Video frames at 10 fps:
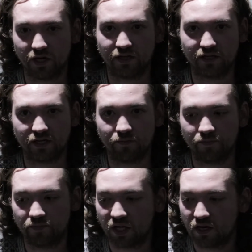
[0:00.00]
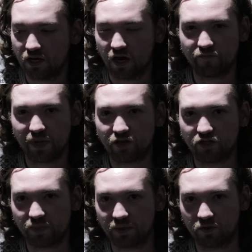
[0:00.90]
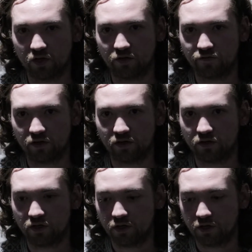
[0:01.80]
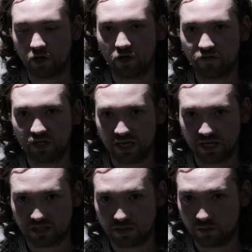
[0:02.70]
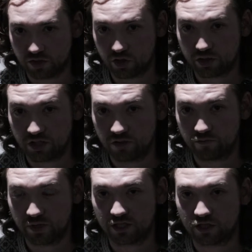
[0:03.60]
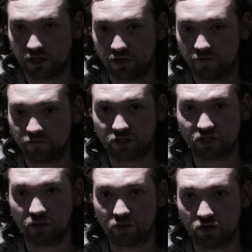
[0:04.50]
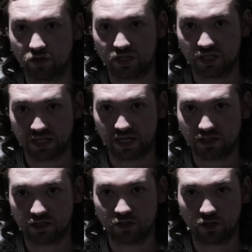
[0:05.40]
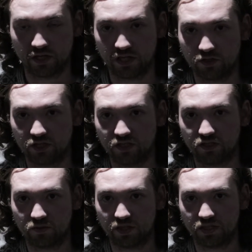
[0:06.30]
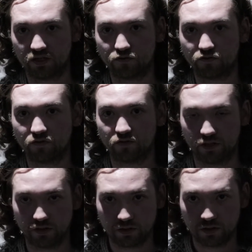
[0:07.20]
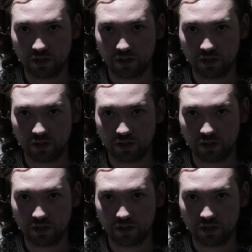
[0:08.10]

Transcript: And I've met those people over the years, the majority of which have just come across at gigs and gone and introduced to myself too.